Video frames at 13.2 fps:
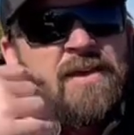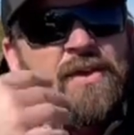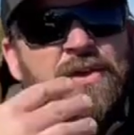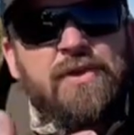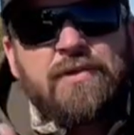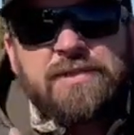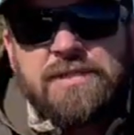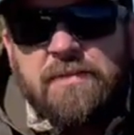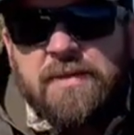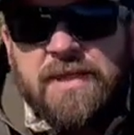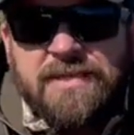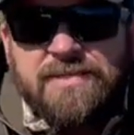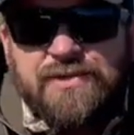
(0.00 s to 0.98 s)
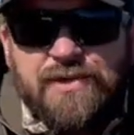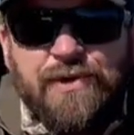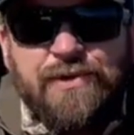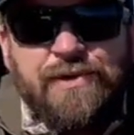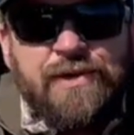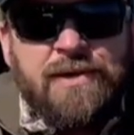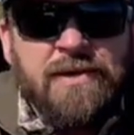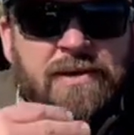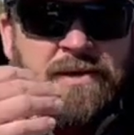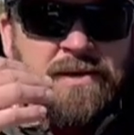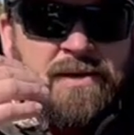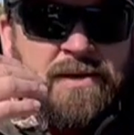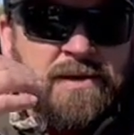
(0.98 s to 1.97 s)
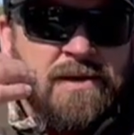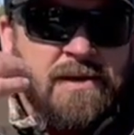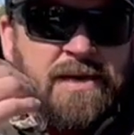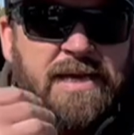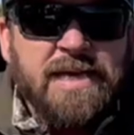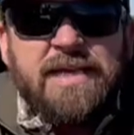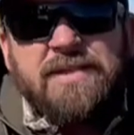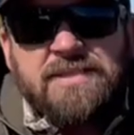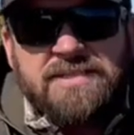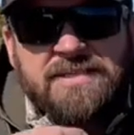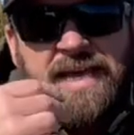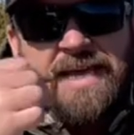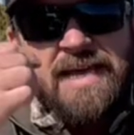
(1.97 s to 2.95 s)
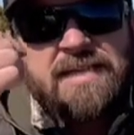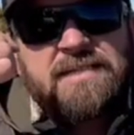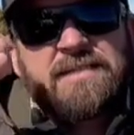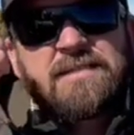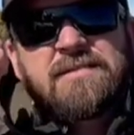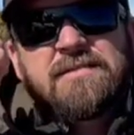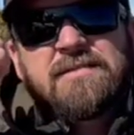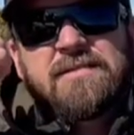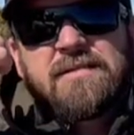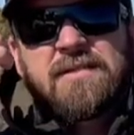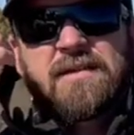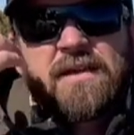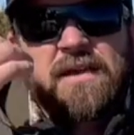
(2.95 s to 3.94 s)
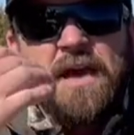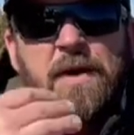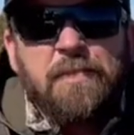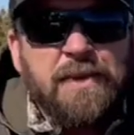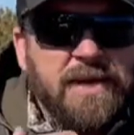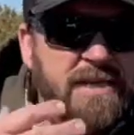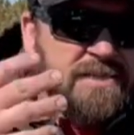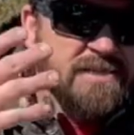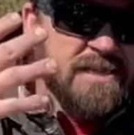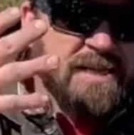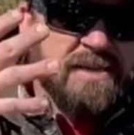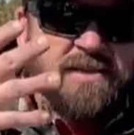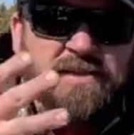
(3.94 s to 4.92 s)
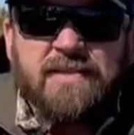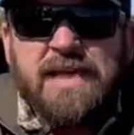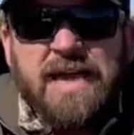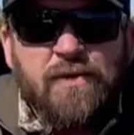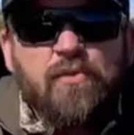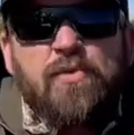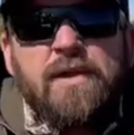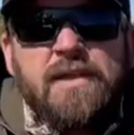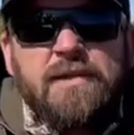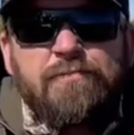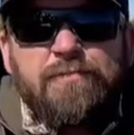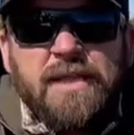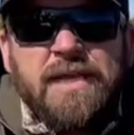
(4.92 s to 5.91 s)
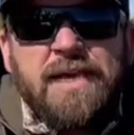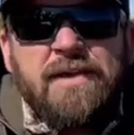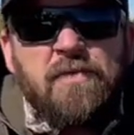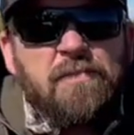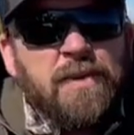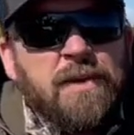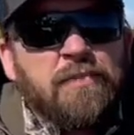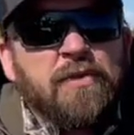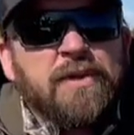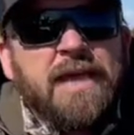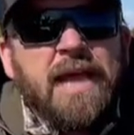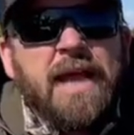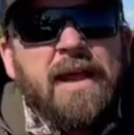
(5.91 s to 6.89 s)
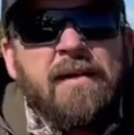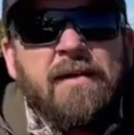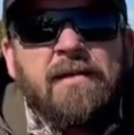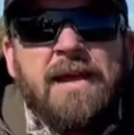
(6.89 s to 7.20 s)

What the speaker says: You know, some of these good in the States companies that really believe in people and care